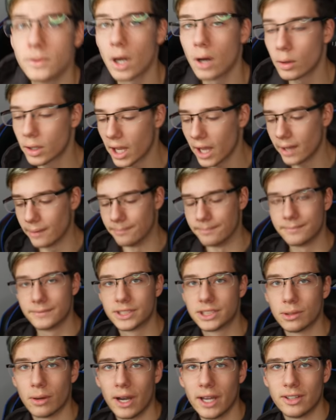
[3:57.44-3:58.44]
Okay,
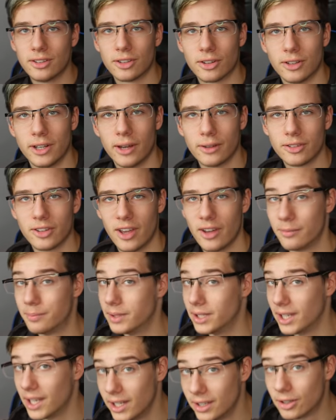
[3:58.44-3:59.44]
so I turn out to have
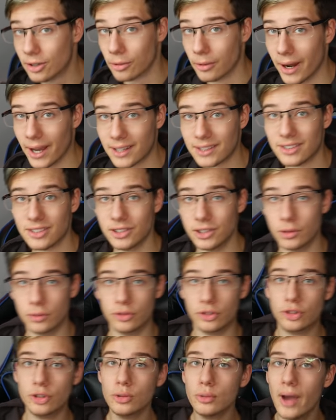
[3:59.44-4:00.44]
been incorrect. You
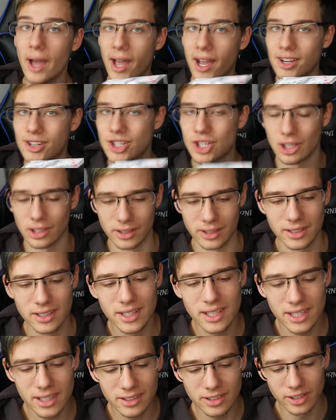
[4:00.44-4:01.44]
do actually
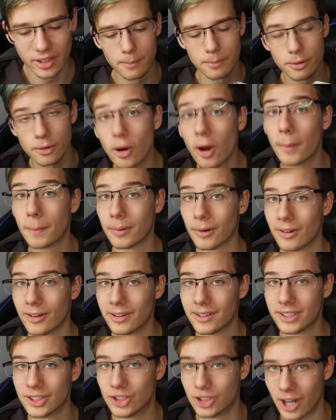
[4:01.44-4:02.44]
need proper
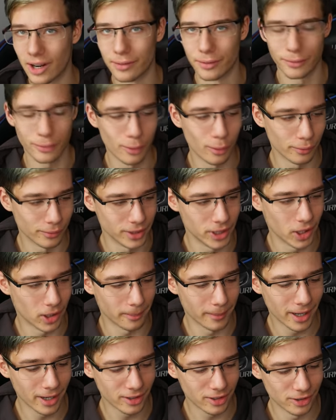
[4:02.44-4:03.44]
driver 4 VR
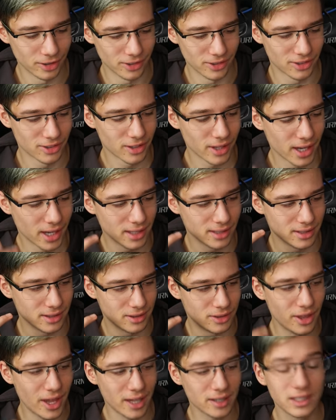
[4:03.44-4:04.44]
markers
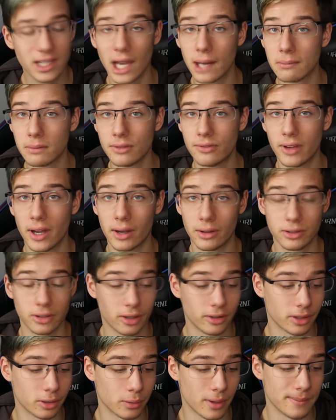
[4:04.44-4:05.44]
that can be found
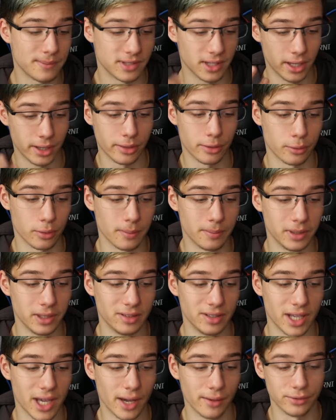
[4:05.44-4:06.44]
on their website through a
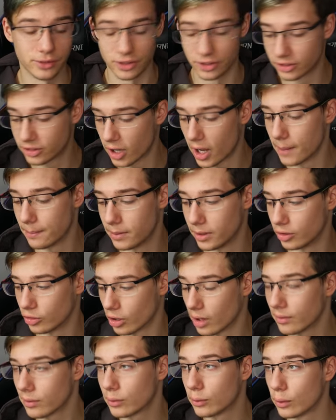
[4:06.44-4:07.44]
PDF. Just type in
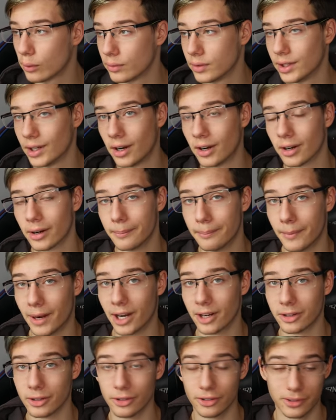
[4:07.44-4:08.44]
Driver 4 VR
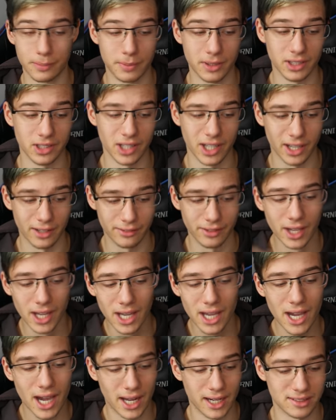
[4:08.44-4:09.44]
markers PDF
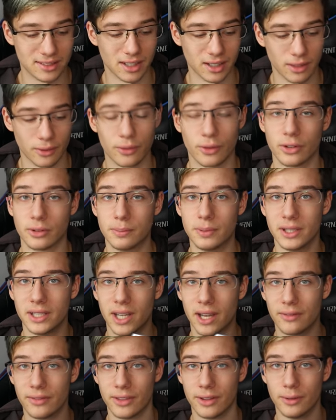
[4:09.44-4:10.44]
and it's like the first
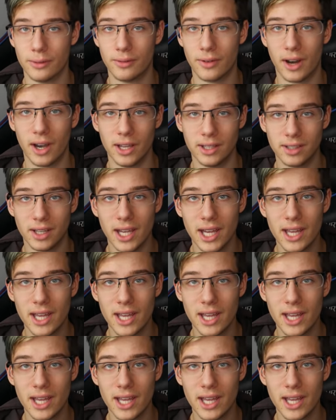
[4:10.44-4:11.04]
PDF that you find.